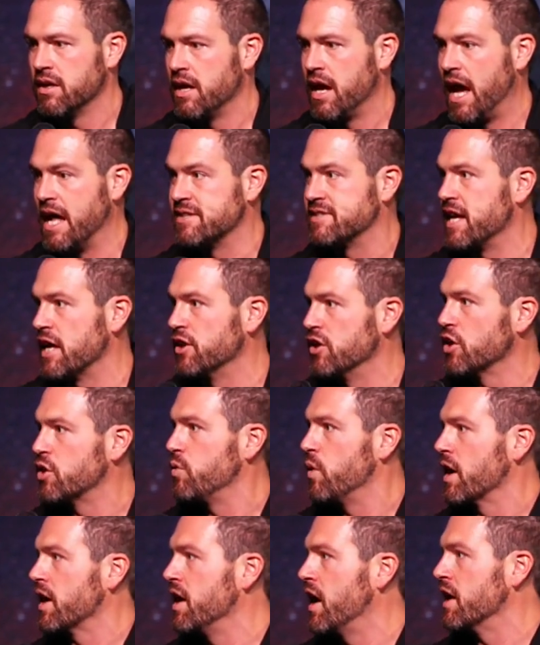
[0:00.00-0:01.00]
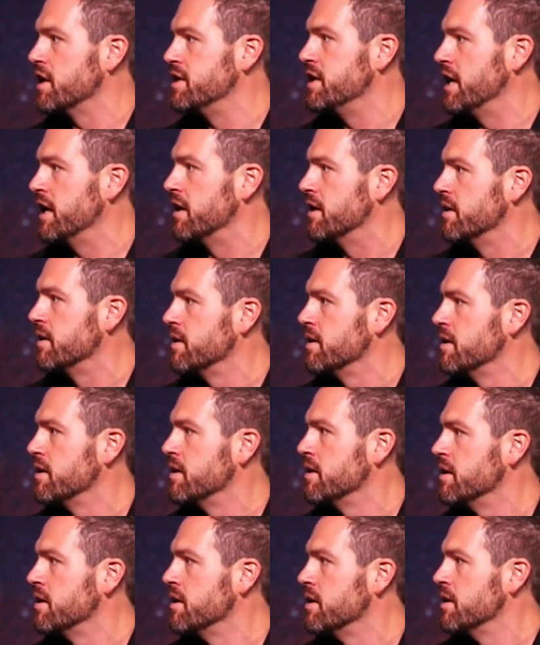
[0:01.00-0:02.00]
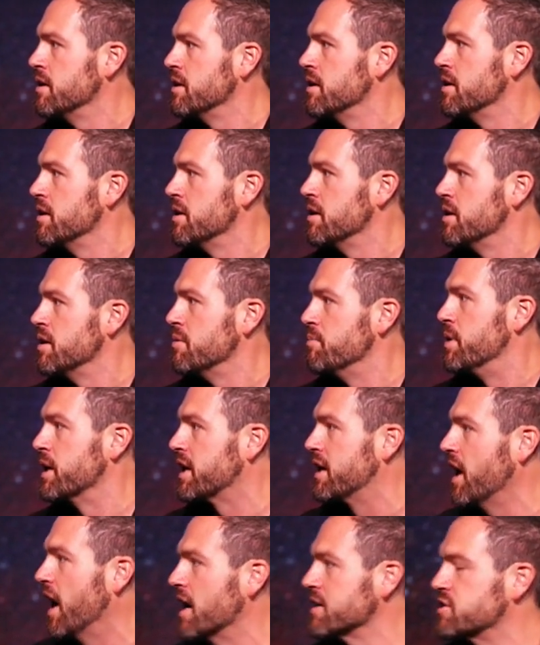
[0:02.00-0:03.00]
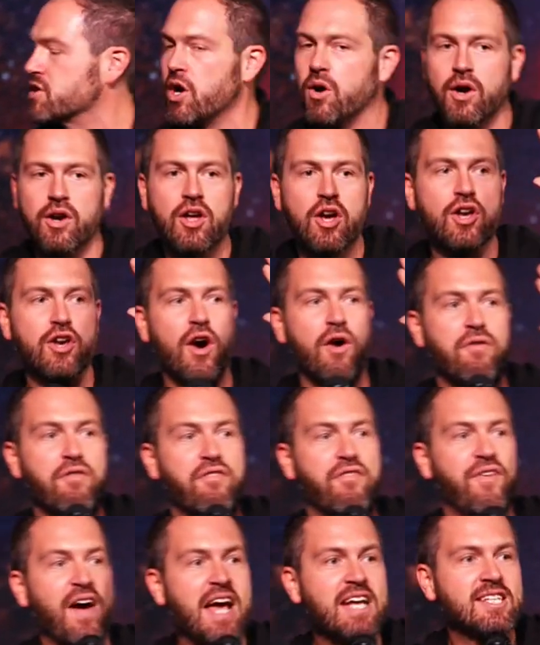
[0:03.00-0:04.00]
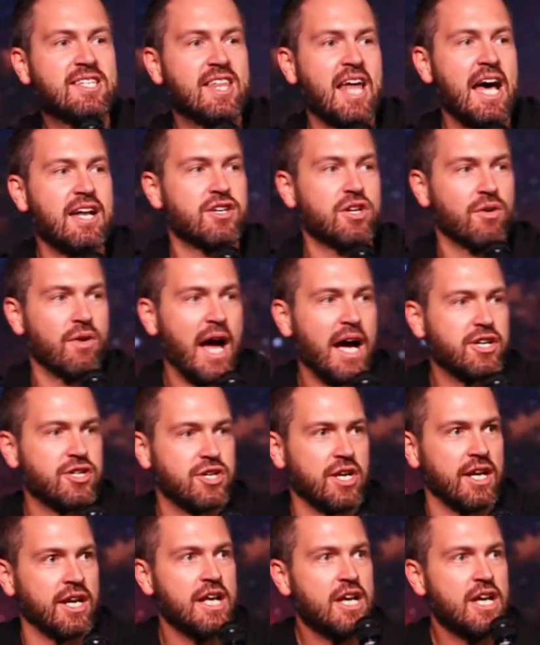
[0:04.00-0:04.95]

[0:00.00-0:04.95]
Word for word: and say, Look what God did. But God's going, no, face that direction